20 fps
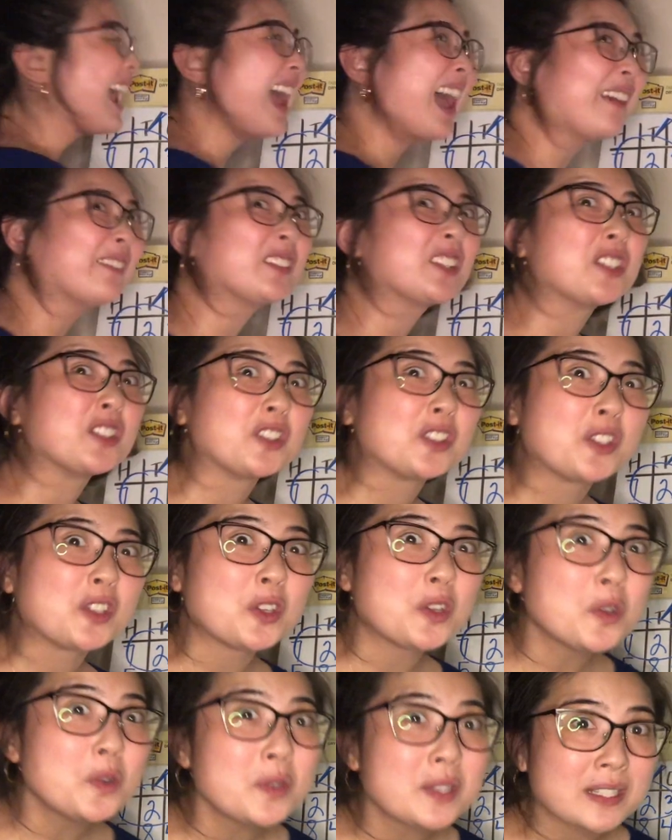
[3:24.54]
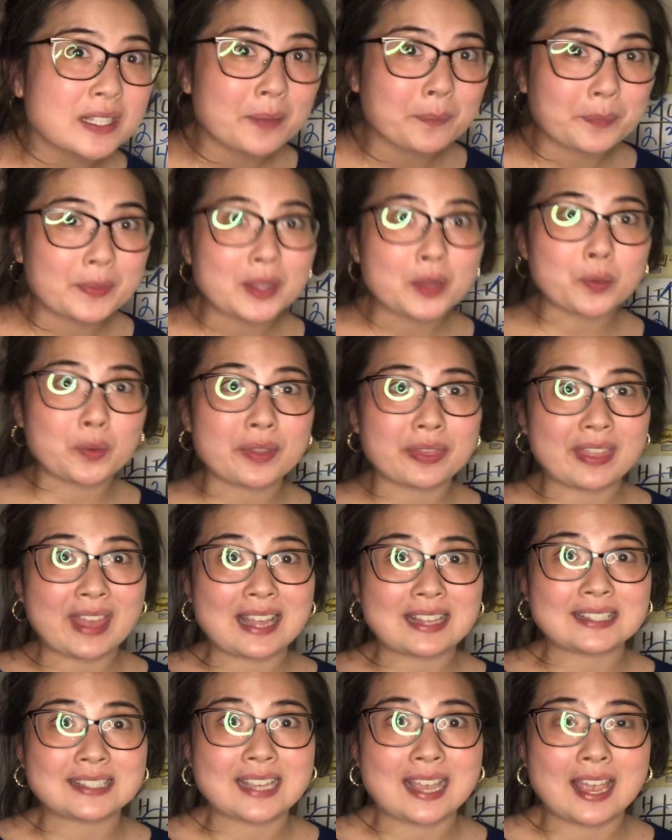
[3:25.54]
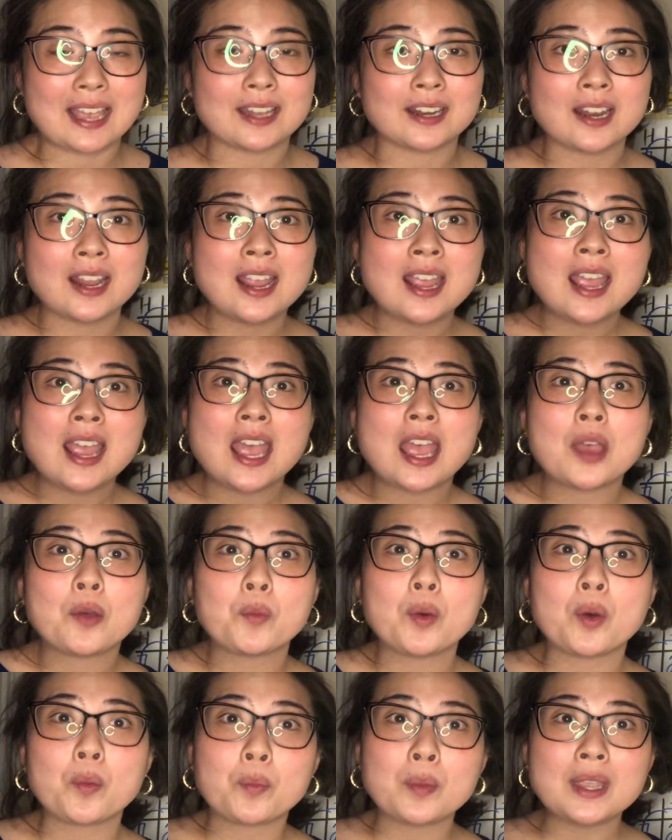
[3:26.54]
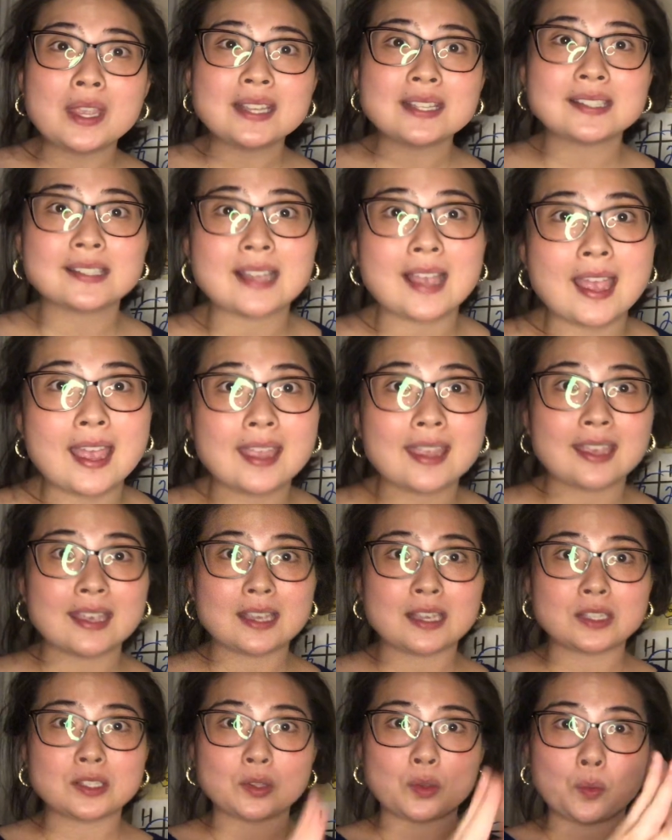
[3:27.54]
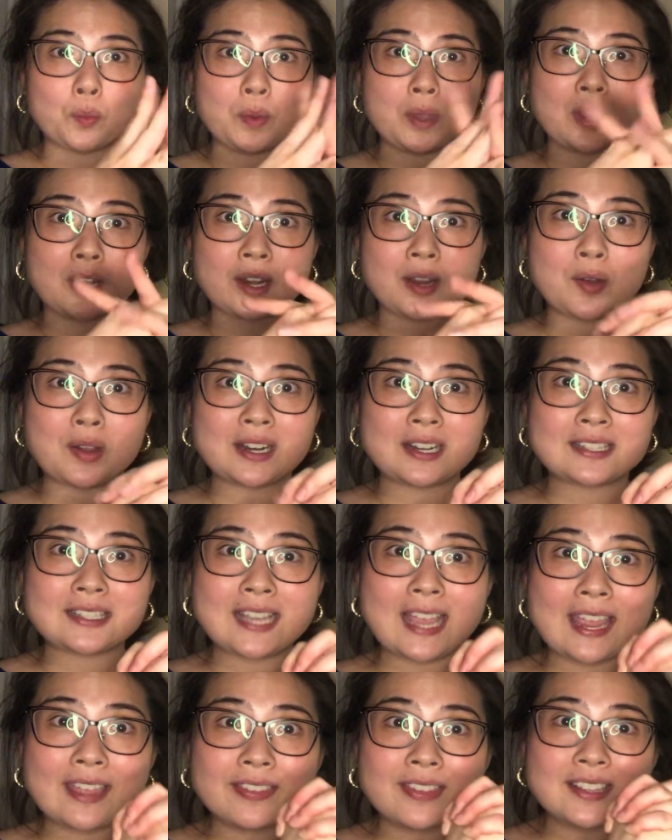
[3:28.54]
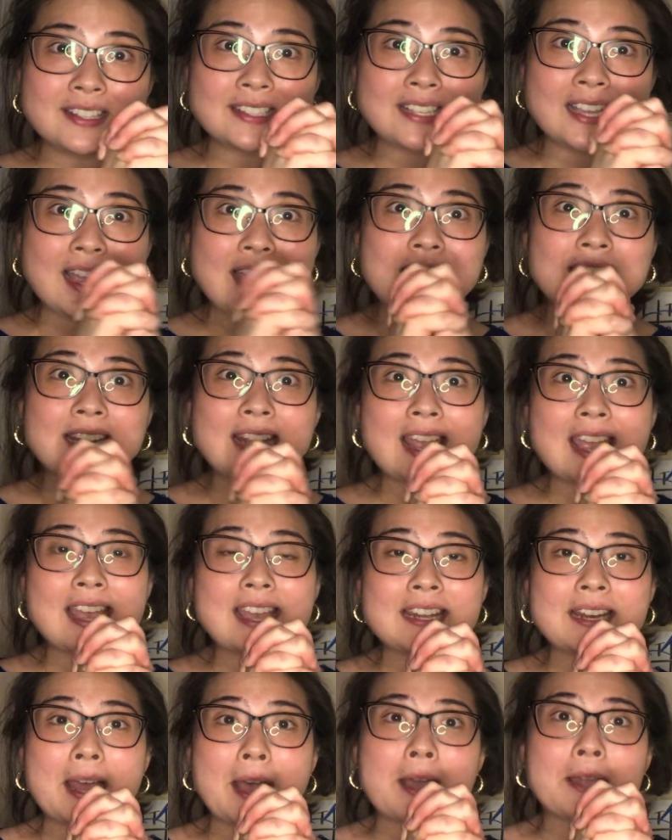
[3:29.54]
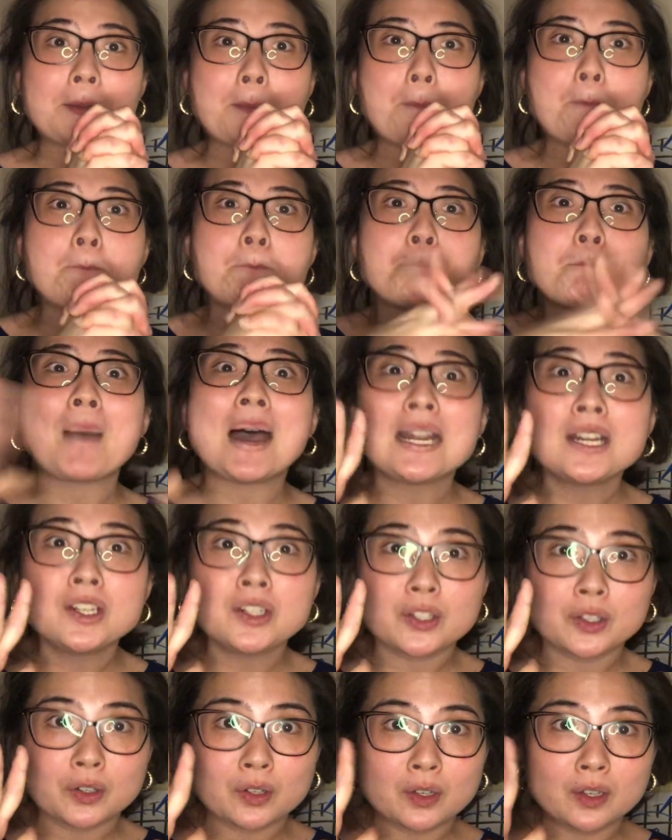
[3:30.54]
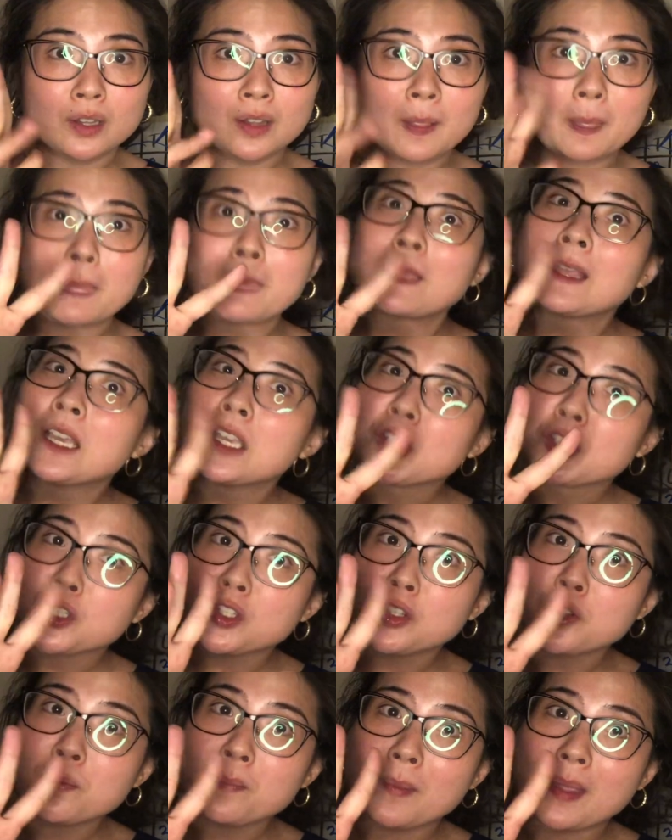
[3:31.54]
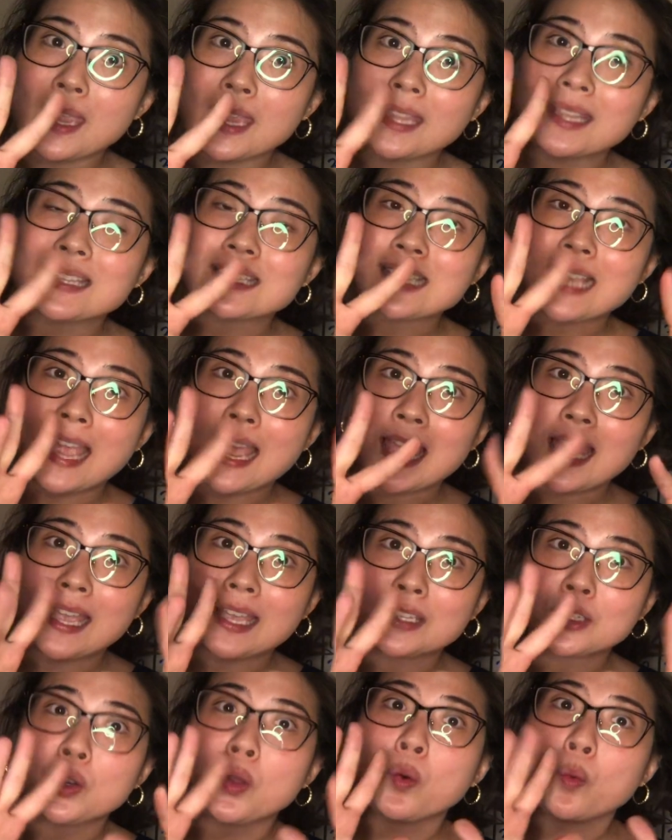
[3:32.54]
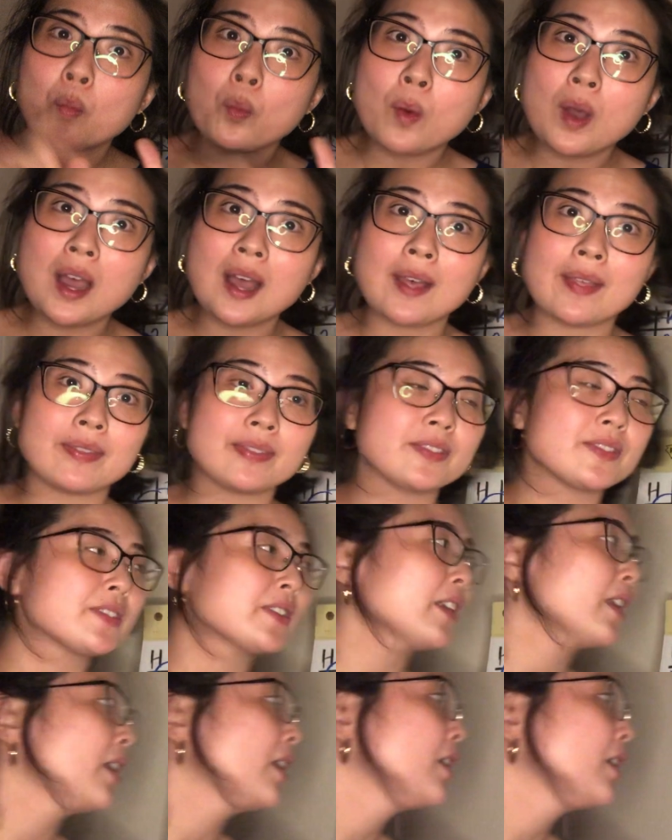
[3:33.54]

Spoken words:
have to do something with that 10. And what we say is we are going to take the 10 and unbundle to make 10 ones.